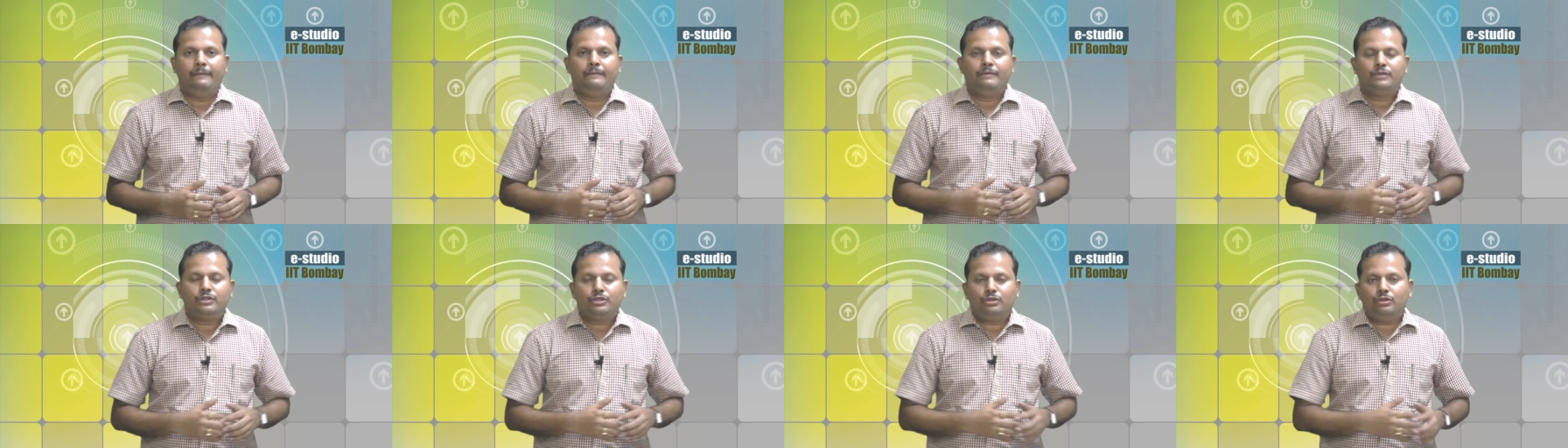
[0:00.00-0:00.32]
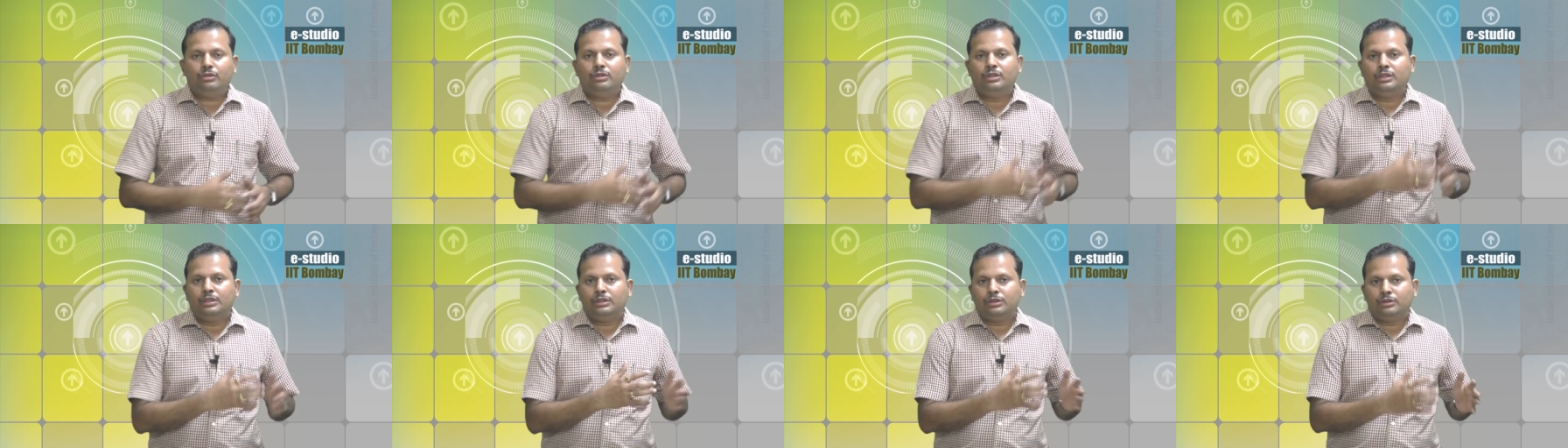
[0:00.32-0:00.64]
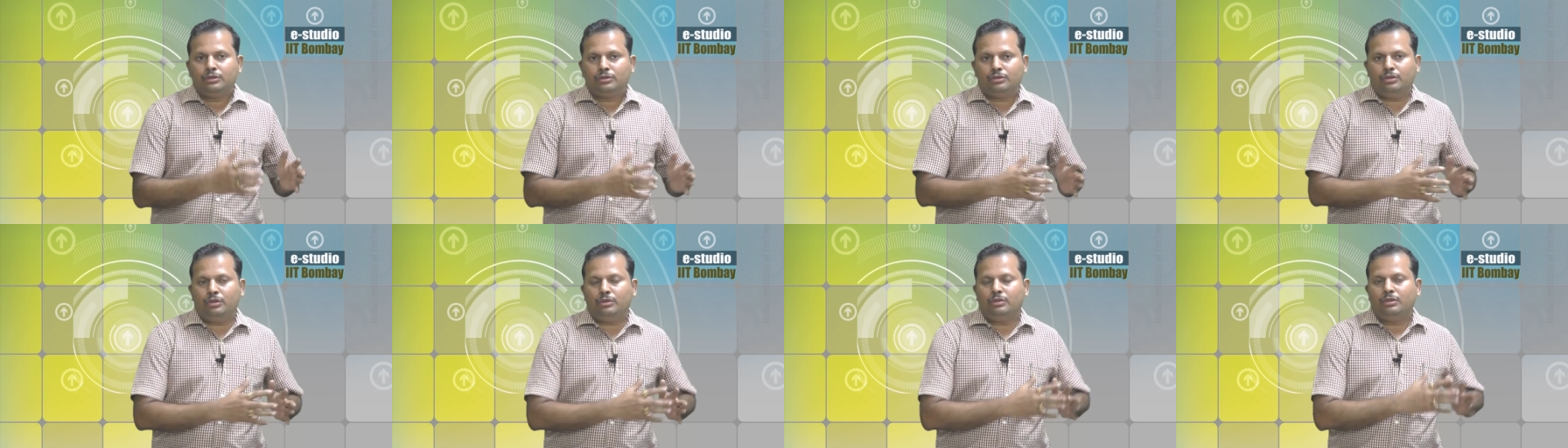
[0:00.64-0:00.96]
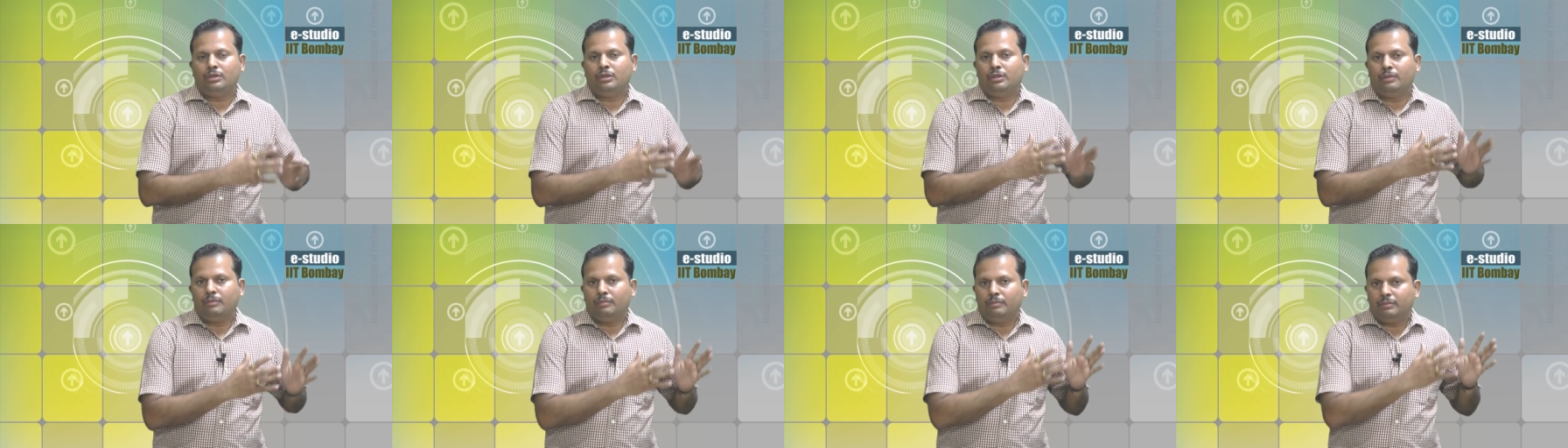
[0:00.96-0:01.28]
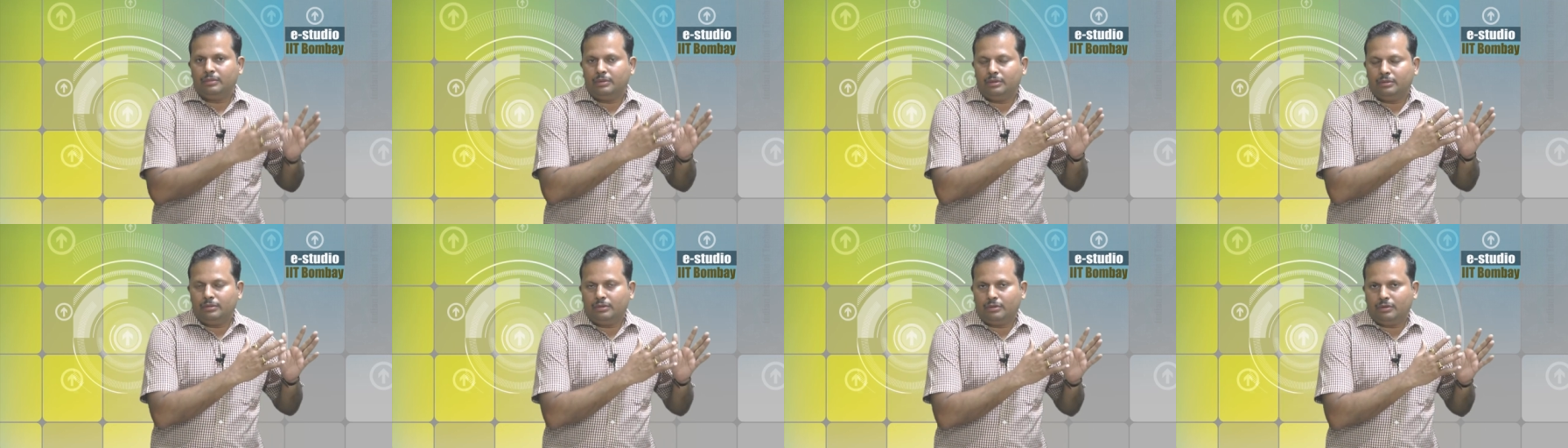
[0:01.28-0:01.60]
So, so
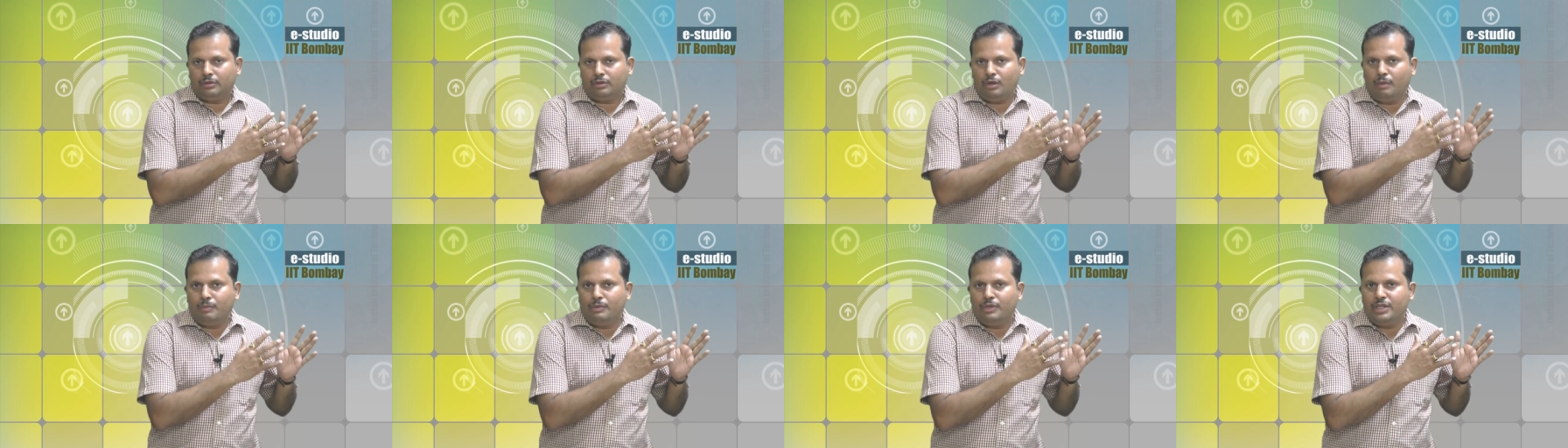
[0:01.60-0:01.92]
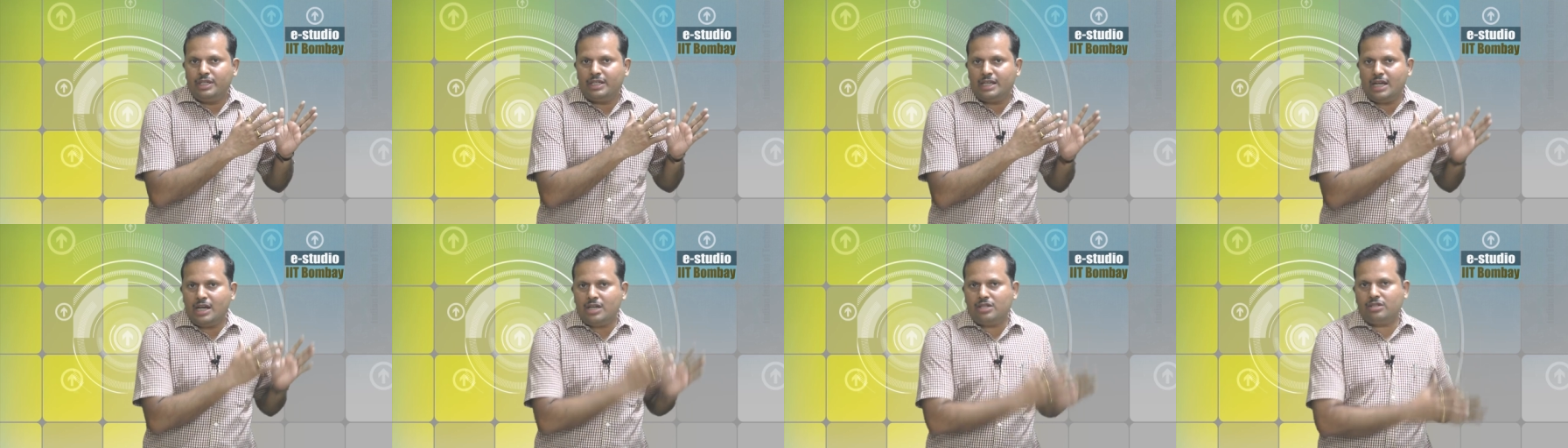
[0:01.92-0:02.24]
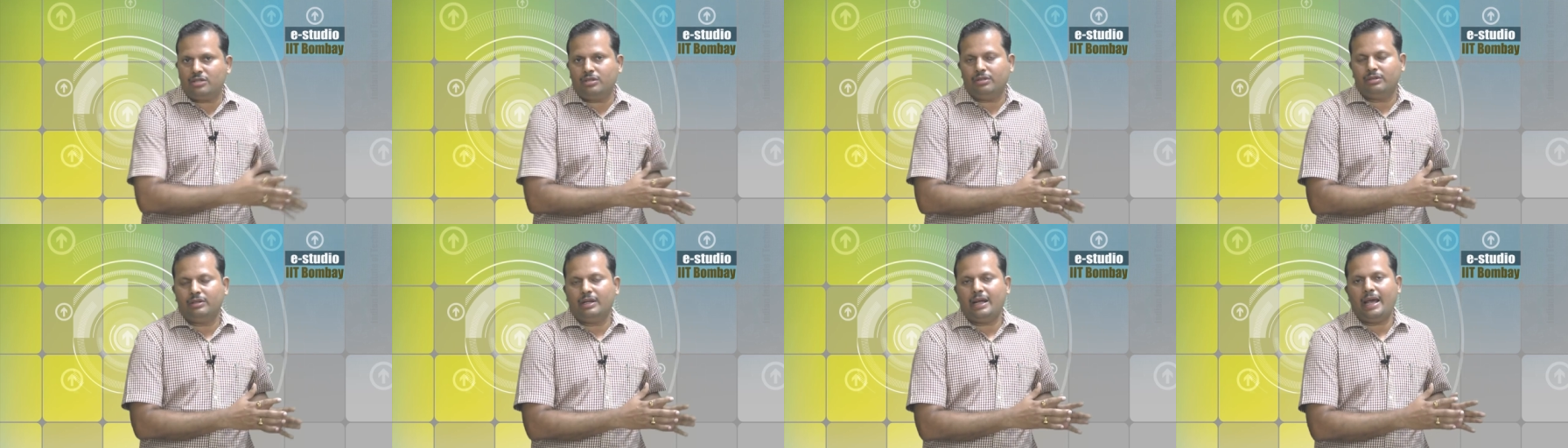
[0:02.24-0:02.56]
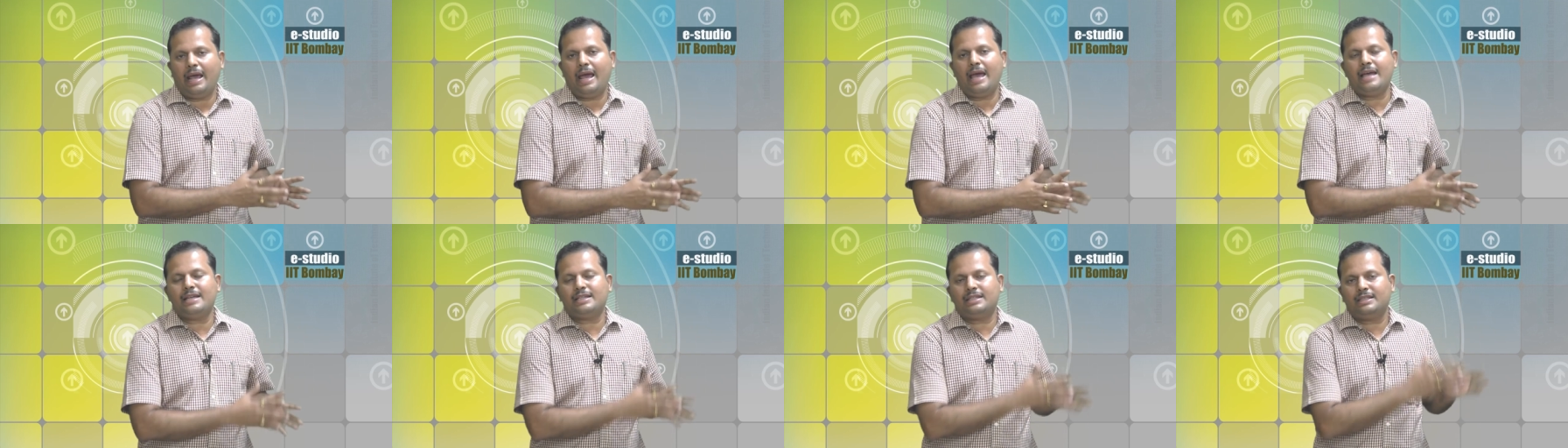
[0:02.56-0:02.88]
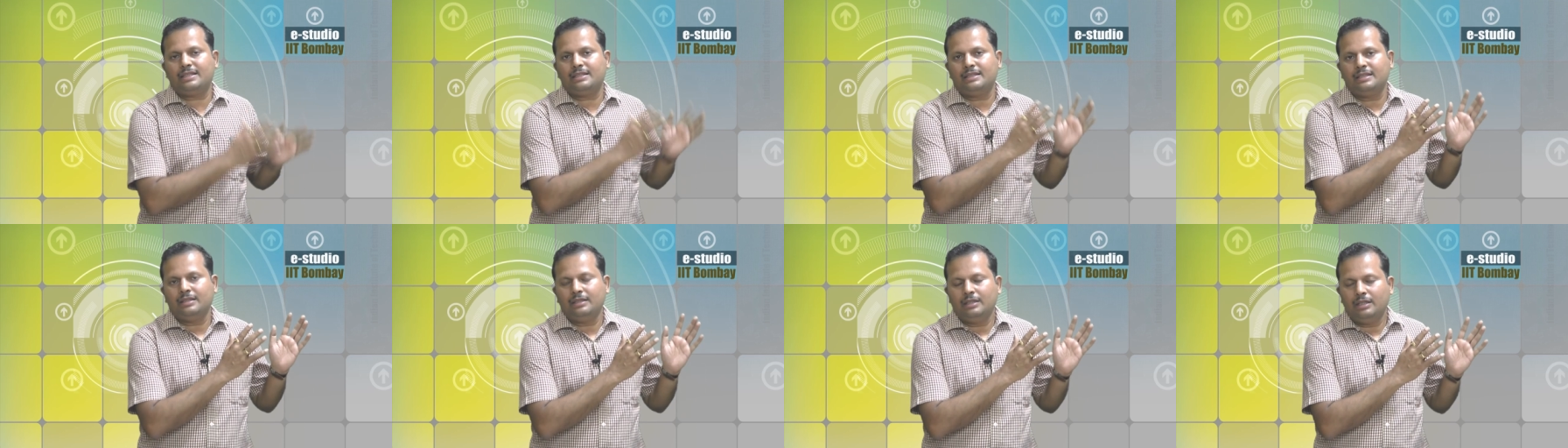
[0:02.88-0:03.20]
communication has